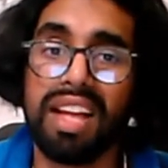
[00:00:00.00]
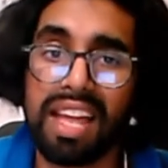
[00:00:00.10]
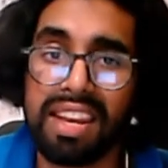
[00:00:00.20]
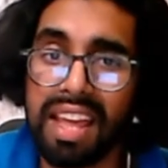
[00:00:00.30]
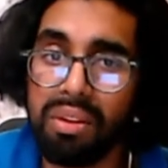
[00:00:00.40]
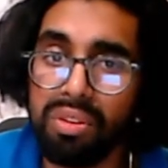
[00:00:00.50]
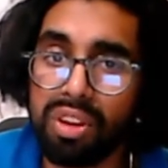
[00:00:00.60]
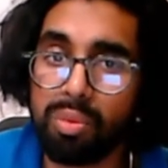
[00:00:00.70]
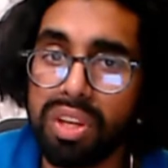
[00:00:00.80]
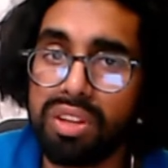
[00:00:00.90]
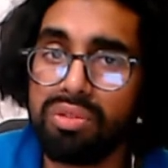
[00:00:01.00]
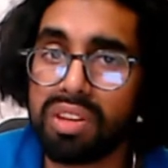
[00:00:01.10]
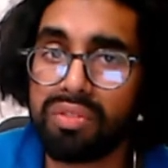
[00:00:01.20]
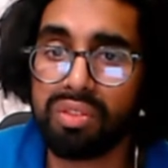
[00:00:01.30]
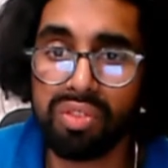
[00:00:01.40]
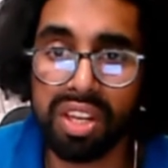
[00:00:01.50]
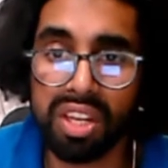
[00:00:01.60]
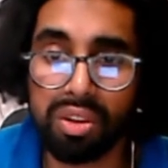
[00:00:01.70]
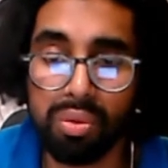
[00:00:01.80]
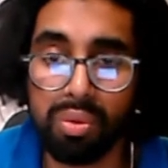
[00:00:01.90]
And now look, do something
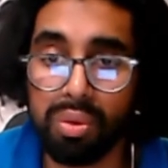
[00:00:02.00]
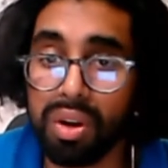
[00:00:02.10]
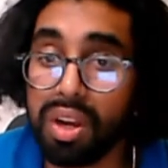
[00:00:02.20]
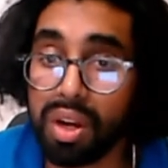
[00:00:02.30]
really cool.